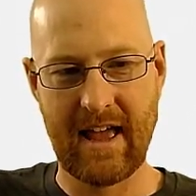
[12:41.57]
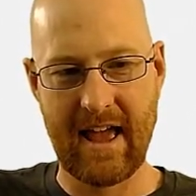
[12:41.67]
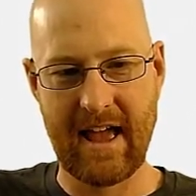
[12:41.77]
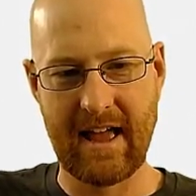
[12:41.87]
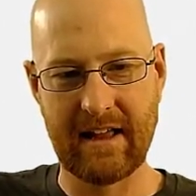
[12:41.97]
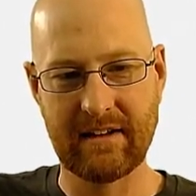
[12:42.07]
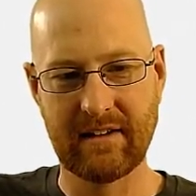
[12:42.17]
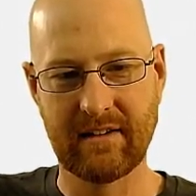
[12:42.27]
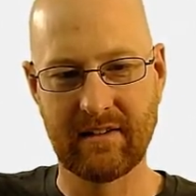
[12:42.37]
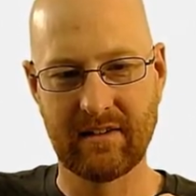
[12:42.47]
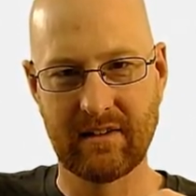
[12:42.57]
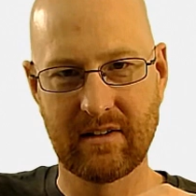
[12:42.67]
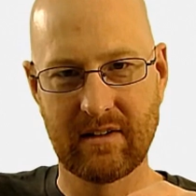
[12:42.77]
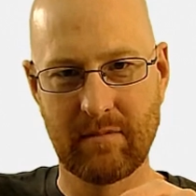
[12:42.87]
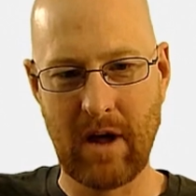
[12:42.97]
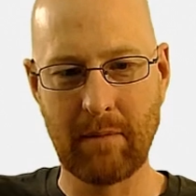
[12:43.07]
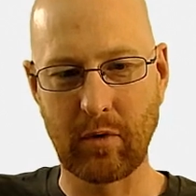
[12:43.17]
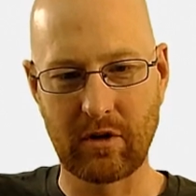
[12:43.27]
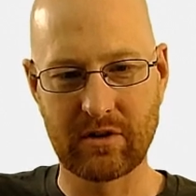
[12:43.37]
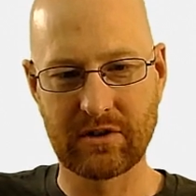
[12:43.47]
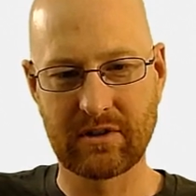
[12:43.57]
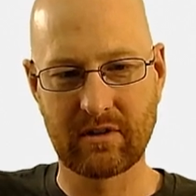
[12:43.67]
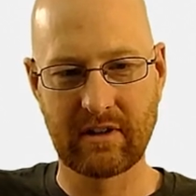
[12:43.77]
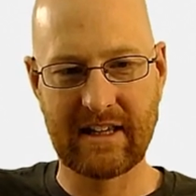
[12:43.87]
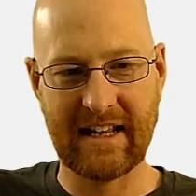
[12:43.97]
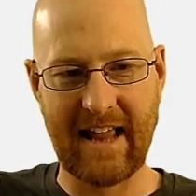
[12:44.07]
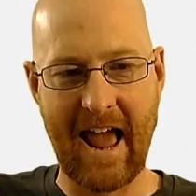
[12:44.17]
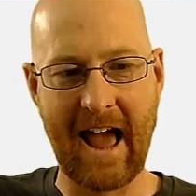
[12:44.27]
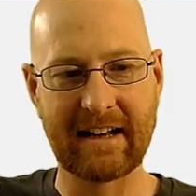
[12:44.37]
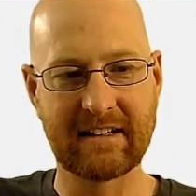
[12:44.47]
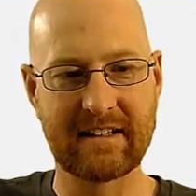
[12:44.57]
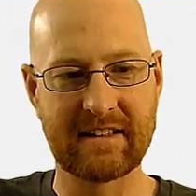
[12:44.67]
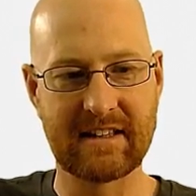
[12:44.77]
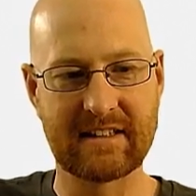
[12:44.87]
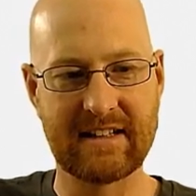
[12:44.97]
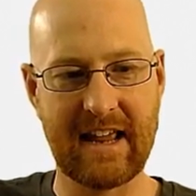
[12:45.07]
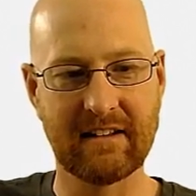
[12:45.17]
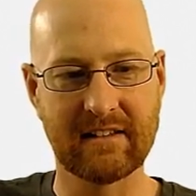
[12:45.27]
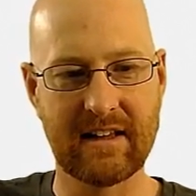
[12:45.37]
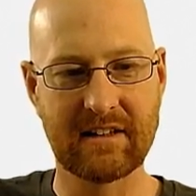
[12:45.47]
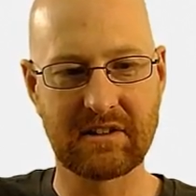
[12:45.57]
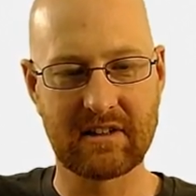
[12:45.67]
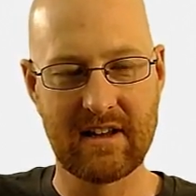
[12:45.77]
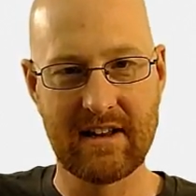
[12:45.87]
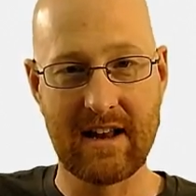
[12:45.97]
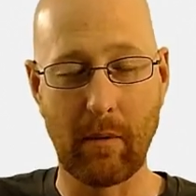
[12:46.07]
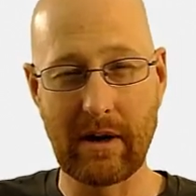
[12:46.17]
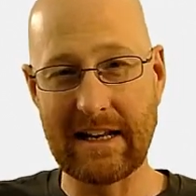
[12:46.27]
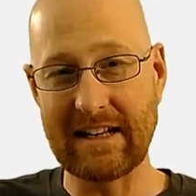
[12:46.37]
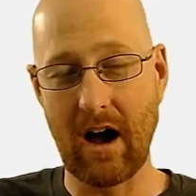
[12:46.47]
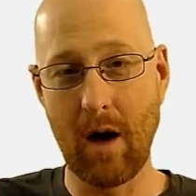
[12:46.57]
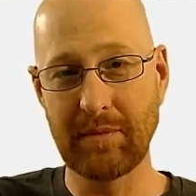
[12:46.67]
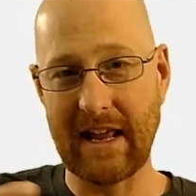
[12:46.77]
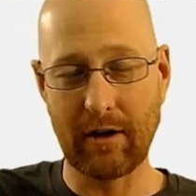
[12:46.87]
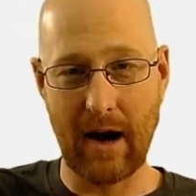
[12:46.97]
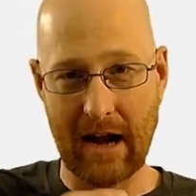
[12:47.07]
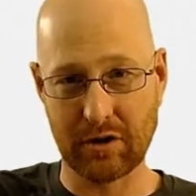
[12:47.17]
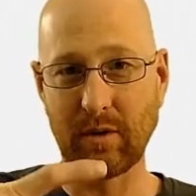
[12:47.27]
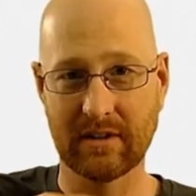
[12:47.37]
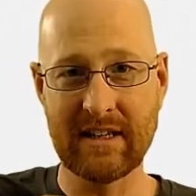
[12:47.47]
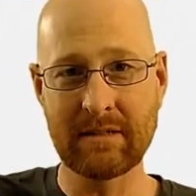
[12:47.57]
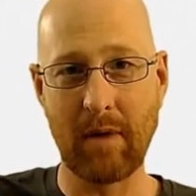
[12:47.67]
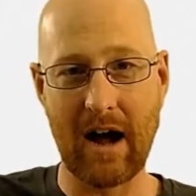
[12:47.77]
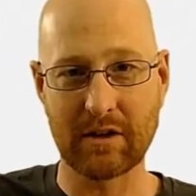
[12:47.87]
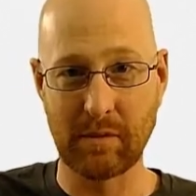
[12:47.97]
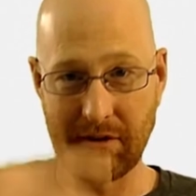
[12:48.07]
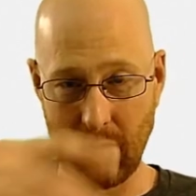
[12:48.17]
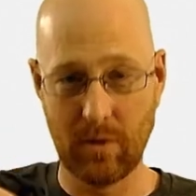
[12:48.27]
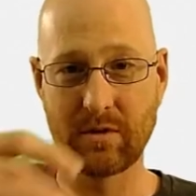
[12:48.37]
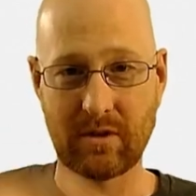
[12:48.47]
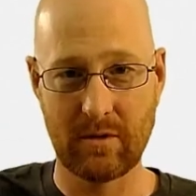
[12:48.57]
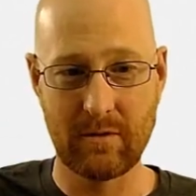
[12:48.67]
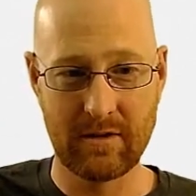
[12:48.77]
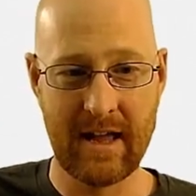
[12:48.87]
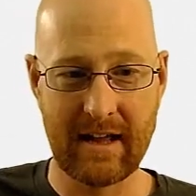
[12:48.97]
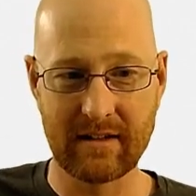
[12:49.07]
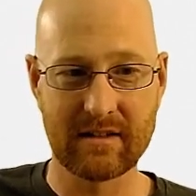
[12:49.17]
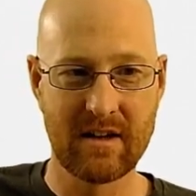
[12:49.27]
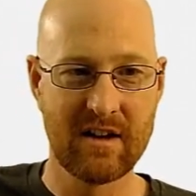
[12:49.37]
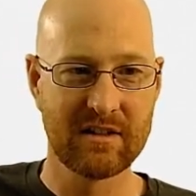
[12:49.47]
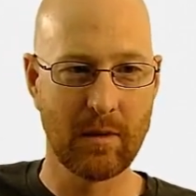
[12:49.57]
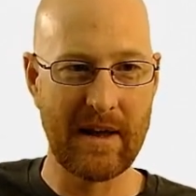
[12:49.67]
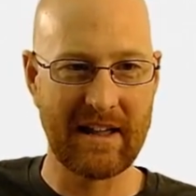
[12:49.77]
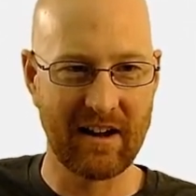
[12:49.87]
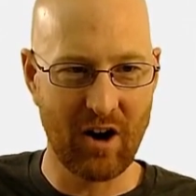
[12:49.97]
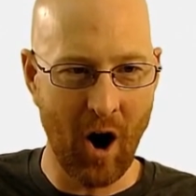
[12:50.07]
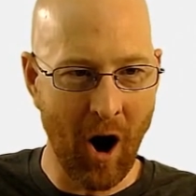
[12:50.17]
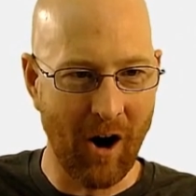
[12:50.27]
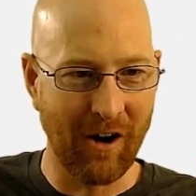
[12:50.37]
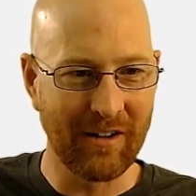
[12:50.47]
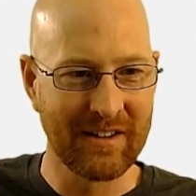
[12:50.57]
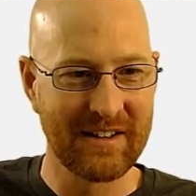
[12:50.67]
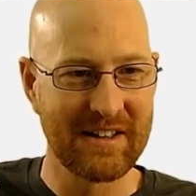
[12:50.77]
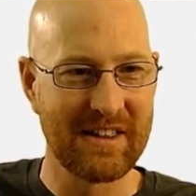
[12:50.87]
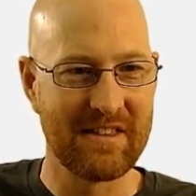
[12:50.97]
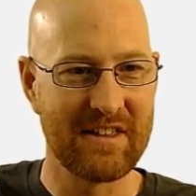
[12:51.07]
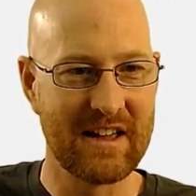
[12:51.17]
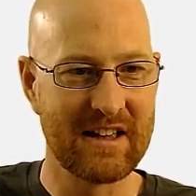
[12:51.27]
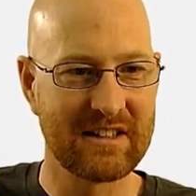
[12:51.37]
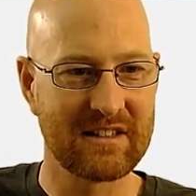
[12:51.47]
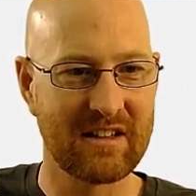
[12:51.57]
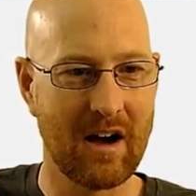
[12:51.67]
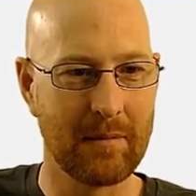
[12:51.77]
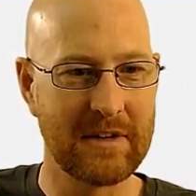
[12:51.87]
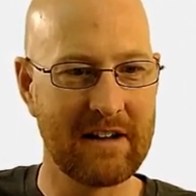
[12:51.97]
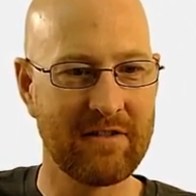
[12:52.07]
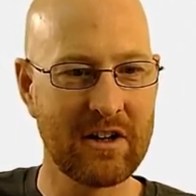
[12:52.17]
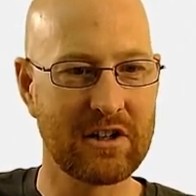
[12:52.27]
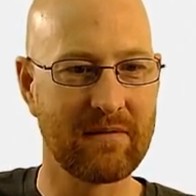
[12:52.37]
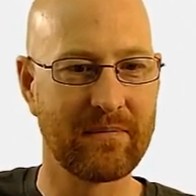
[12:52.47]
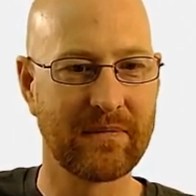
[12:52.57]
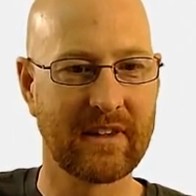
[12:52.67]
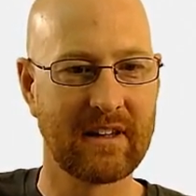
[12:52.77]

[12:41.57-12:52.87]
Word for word: and peppers get added to this data list. Now we need to update our actual list box with those two things. So we can call this update function